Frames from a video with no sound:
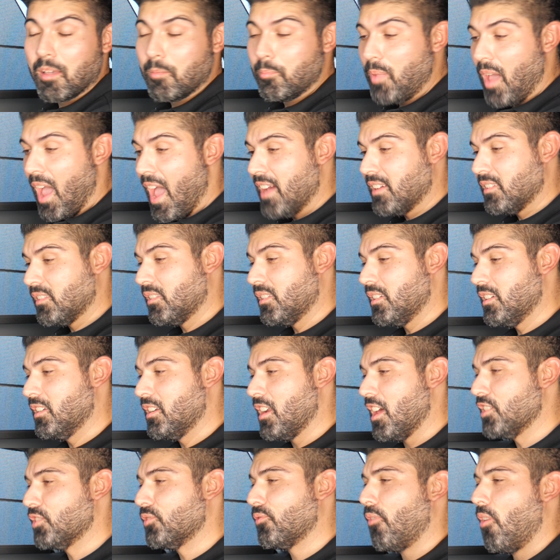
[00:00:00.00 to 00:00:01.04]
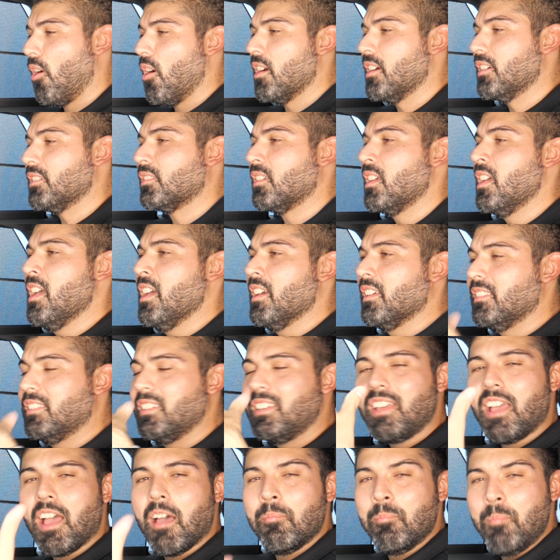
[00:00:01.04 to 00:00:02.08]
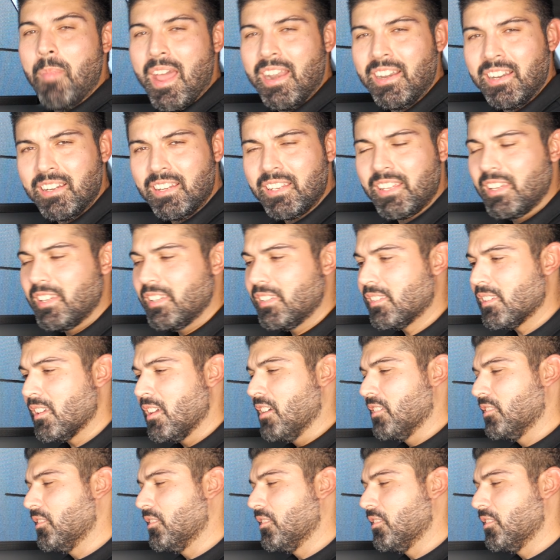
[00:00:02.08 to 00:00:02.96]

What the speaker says: back seat as far as the amenities,